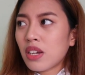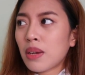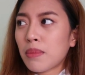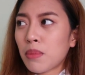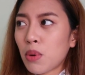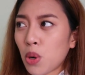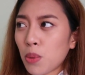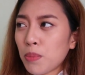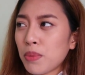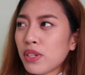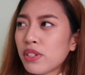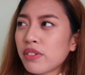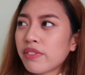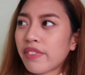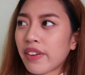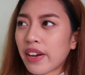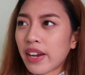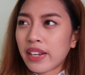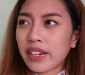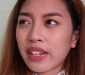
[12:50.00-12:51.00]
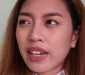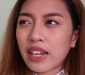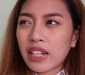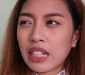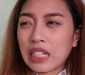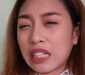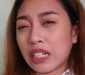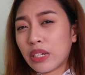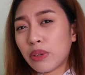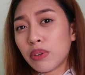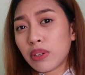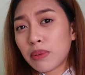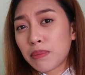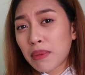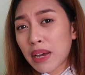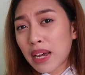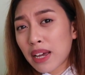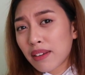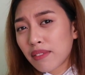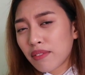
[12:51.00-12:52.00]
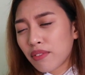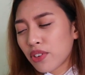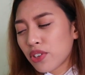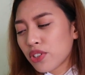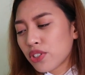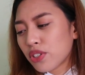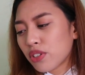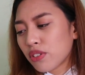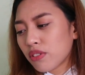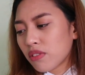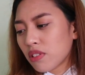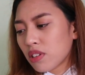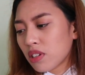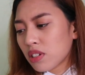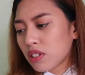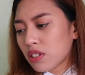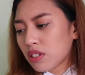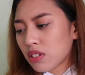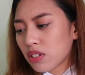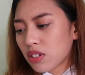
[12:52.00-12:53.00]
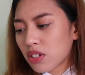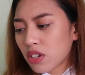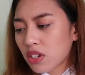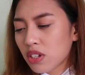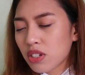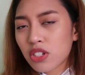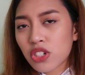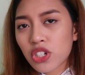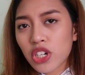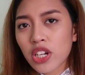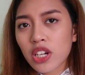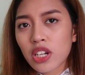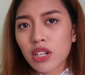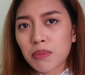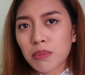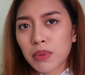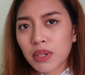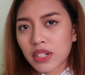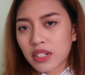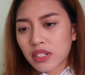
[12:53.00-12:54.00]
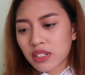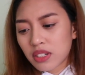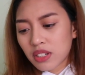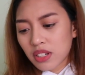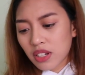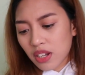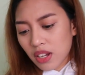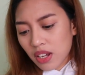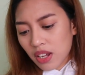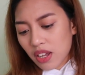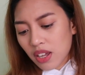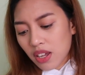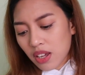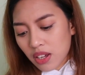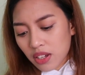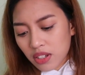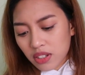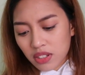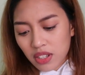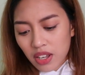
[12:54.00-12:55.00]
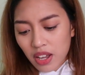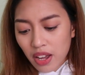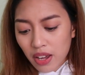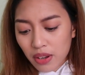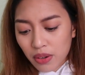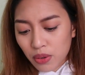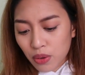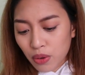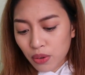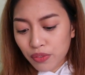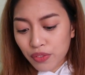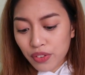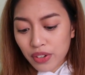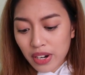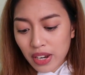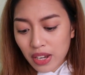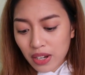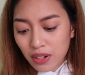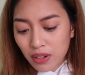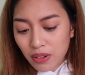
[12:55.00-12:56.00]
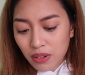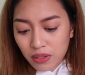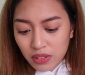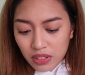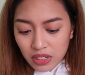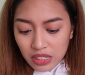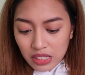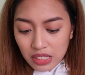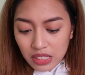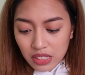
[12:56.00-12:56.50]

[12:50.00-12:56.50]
I'm hoping to find a liquid matte version of this shade, but I don't know. For now,